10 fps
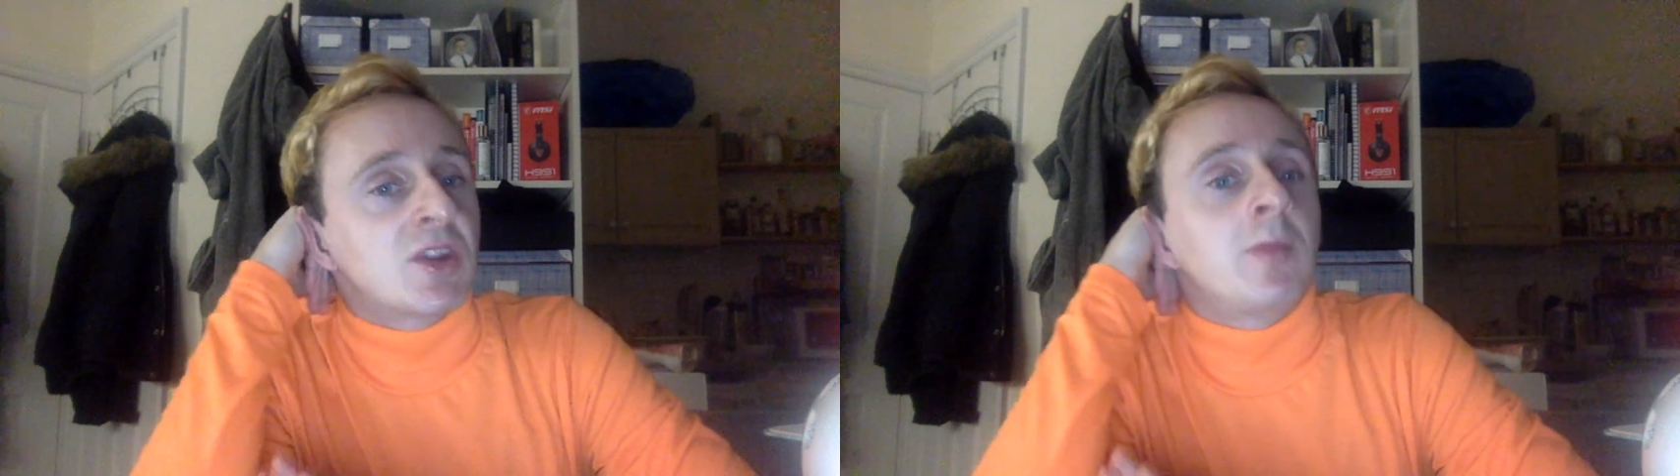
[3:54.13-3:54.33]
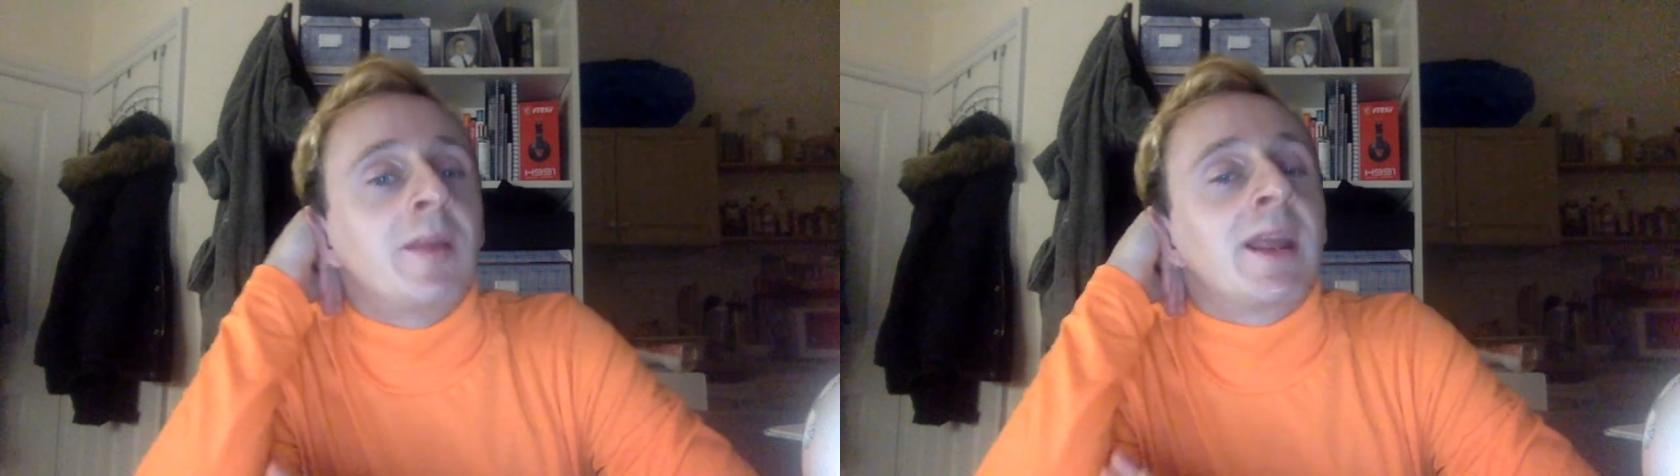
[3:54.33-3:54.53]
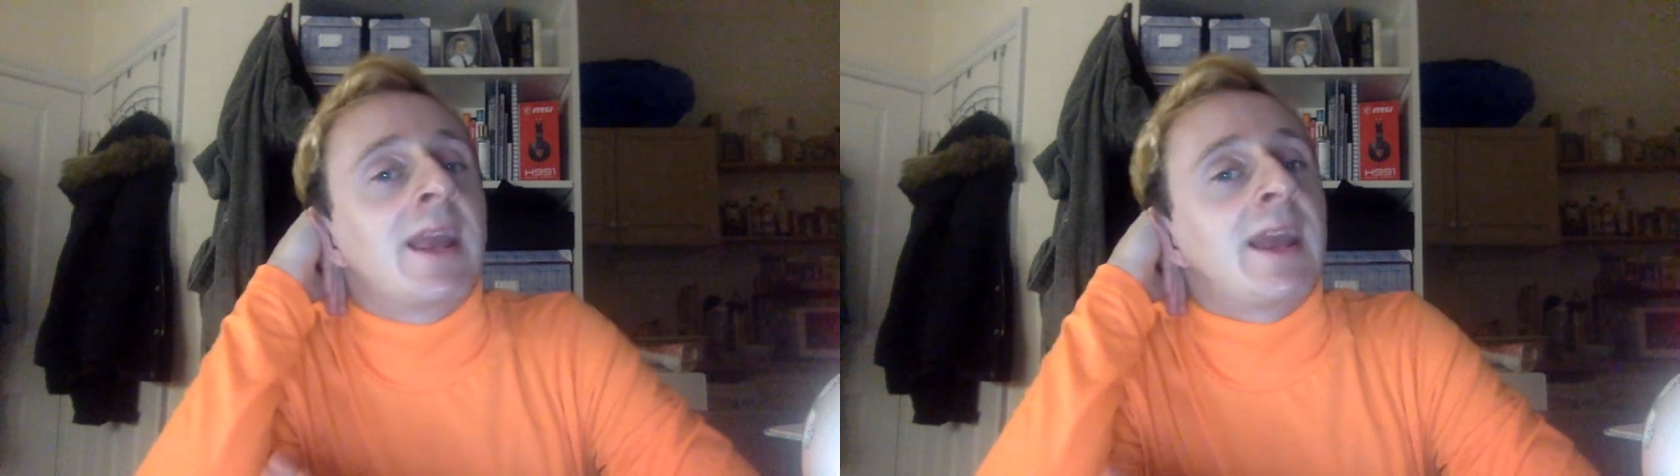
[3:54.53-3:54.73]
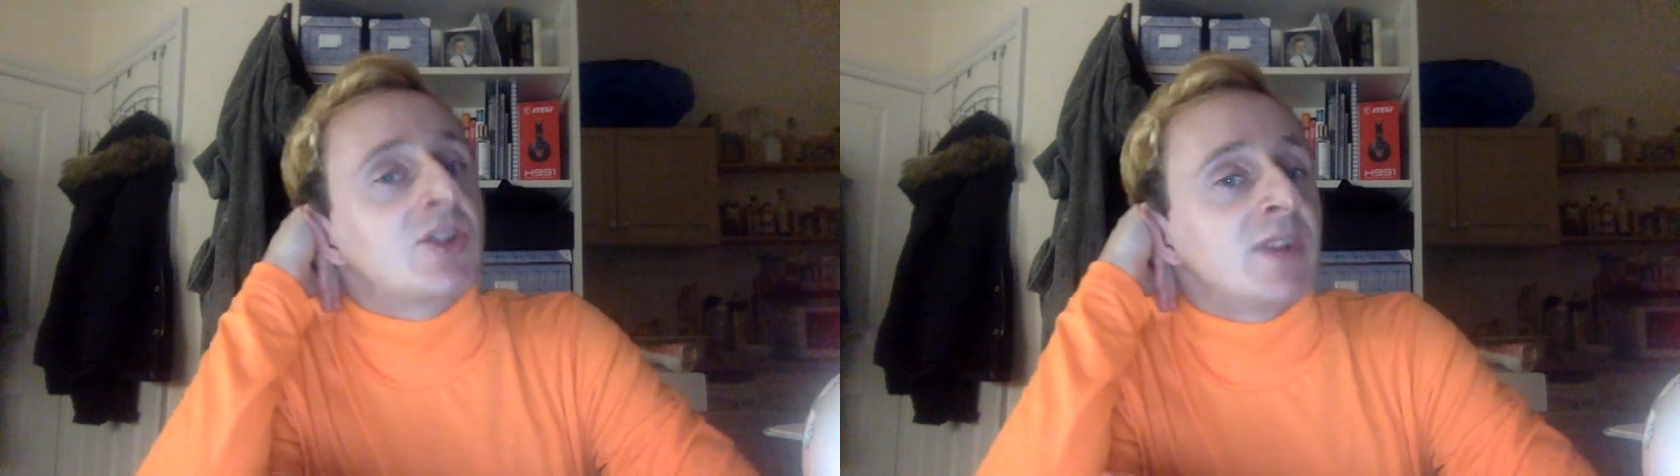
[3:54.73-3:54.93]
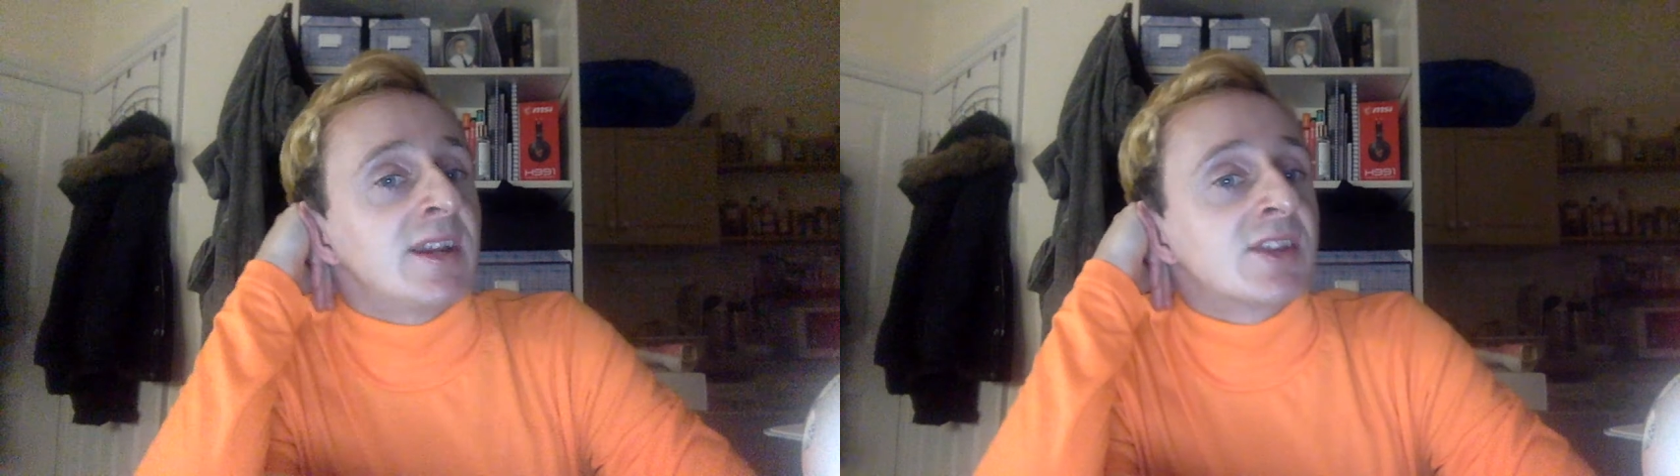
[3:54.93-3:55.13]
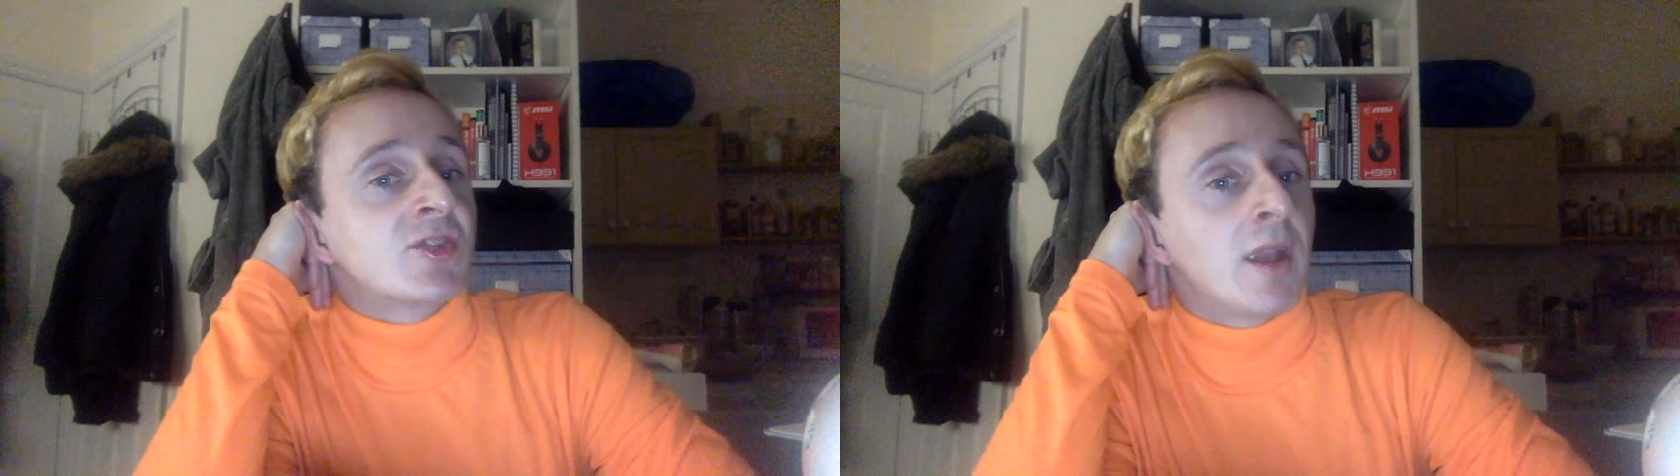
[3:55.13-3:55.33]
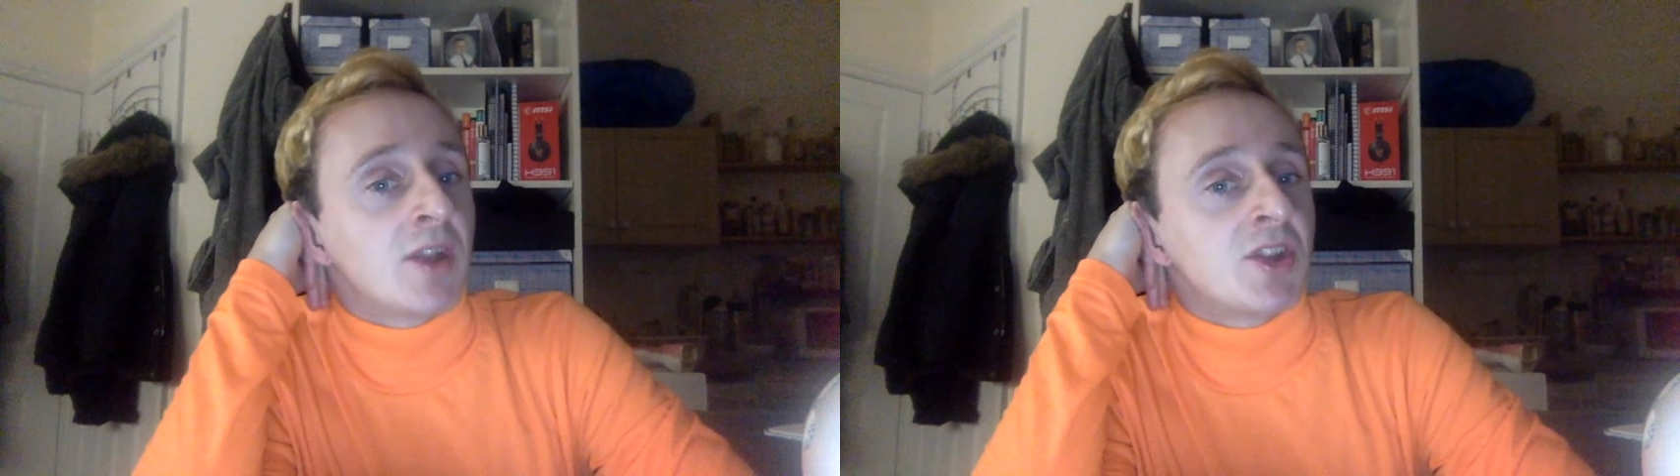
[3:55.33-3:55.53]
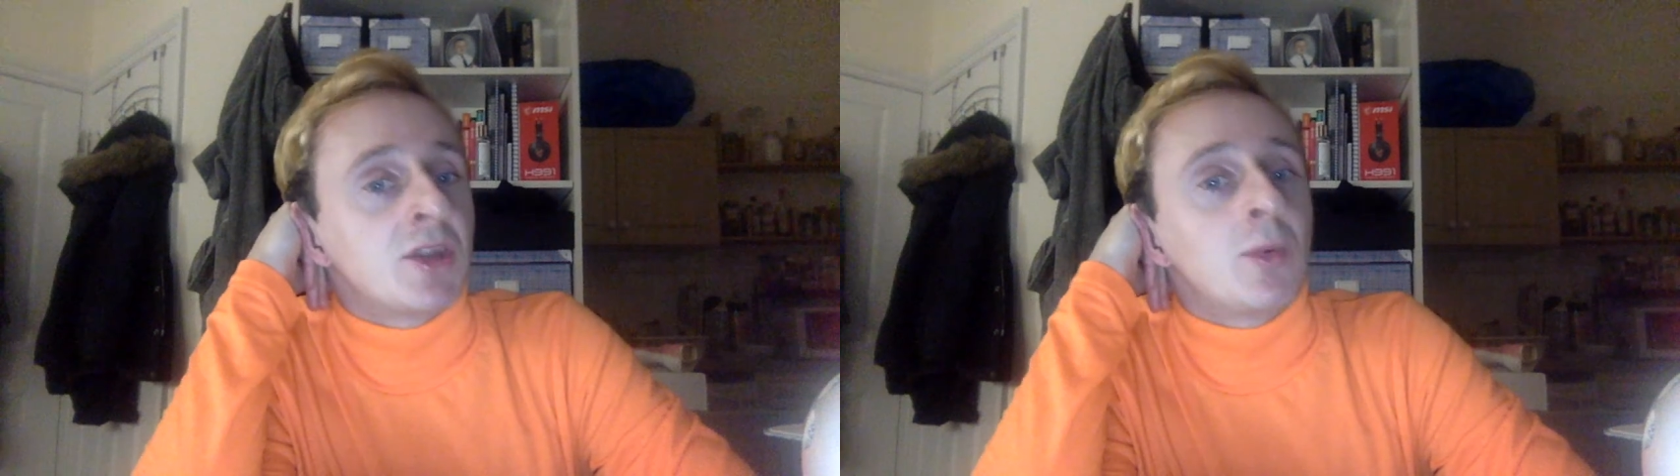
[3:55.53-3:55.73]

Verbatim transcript: communication in astrology,